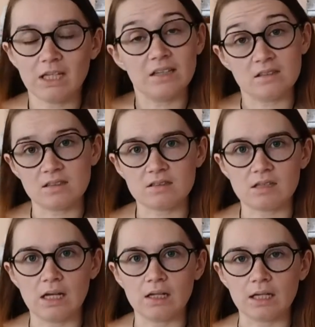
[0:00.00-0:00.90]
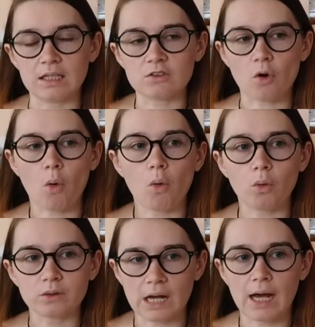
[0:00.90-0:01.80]
existing. Like, it's a
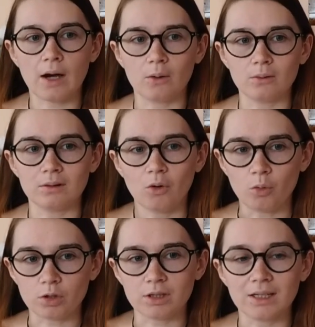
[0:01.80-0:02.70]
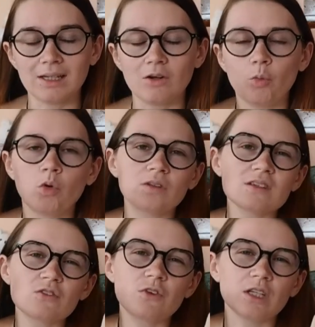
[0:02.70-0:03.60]
whole town, or, well, it
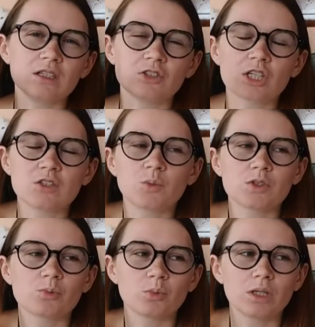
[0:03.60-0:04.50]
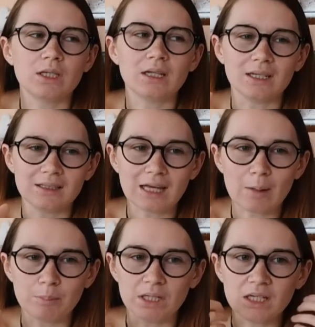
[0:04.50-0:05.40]
says village because it wasn't really like
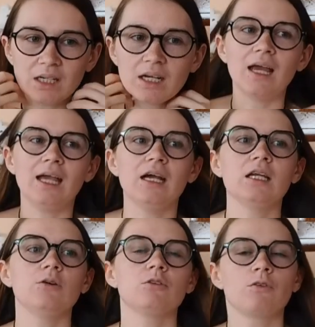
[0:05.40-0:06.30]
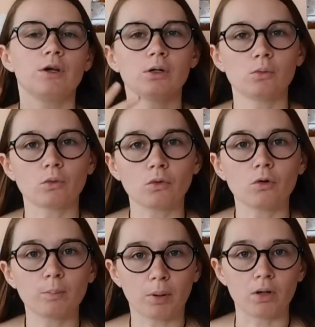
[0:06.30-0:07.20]
that big, and it was a very
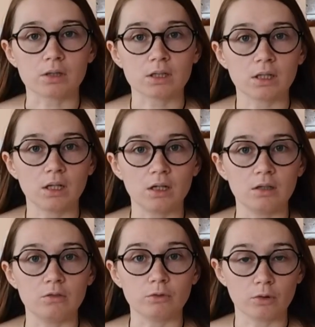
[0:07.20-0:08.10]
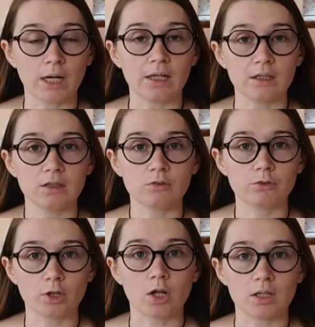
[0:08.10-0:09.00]
rural part of Rhode Island
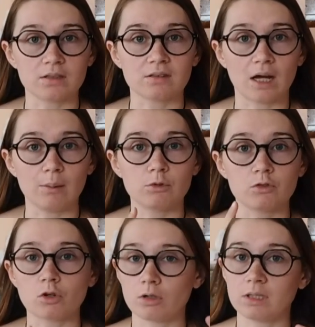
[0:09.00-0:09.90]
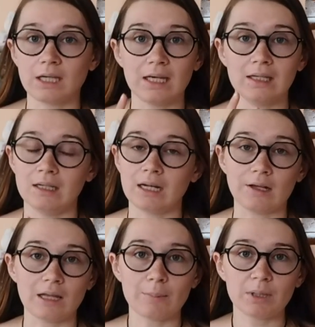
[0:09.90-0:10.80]
for the longest time, so it's hard to get in and out
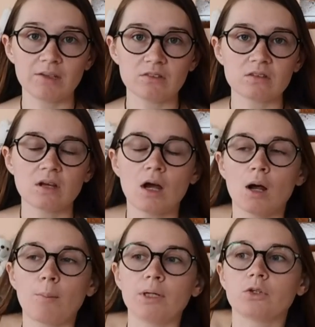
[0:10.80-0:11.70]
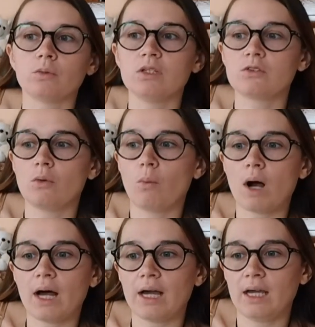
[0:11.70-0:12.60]
of that place. But the reason
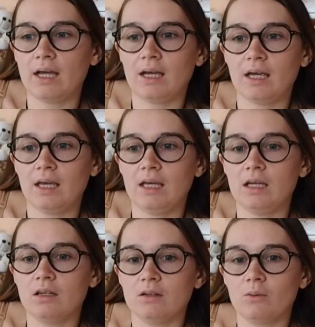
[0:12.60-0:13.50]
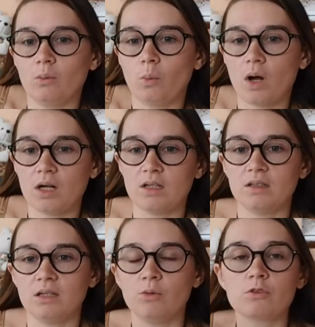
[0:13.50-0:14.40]
why it
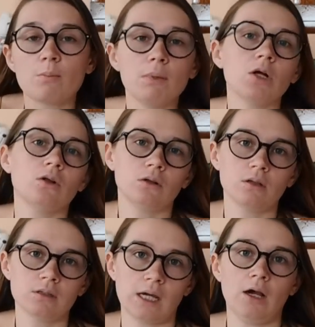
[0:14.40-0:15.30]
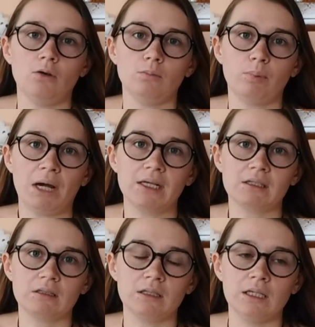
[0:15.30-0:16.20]
was a mill town
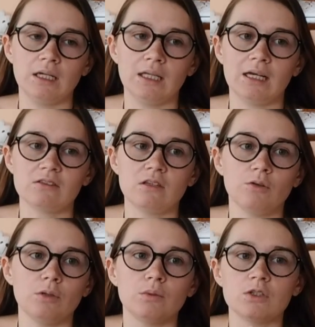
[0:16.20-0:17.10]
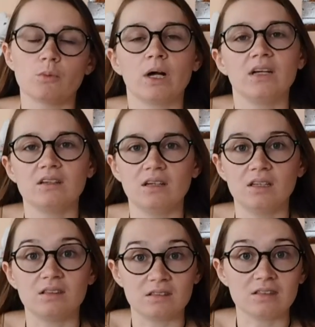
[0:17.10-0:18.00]
practically, and that's the only reason why it
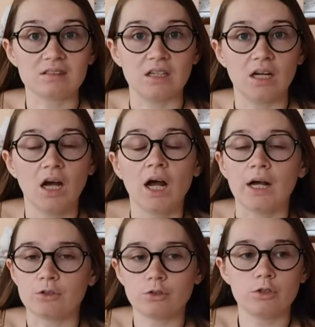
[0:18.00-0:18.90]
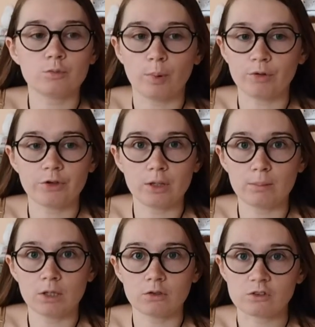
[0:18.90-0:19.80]
existed. As soon as both of the
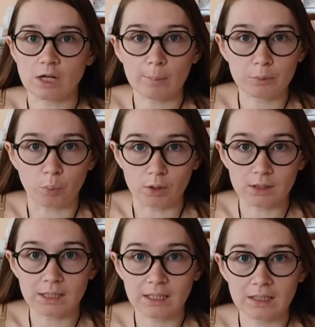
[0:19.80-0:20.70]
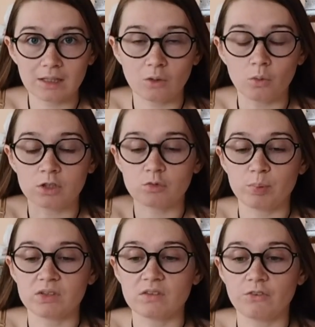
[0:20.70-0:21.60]
mills stopped working, or
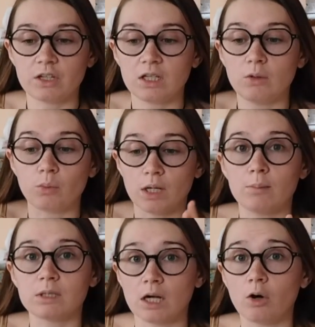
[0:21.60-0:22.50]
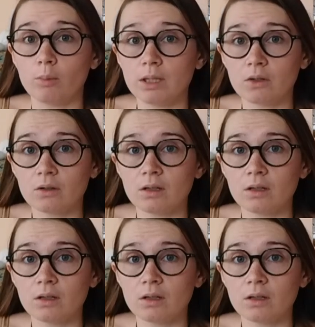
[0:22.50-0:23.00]
specifically Ramtail Mill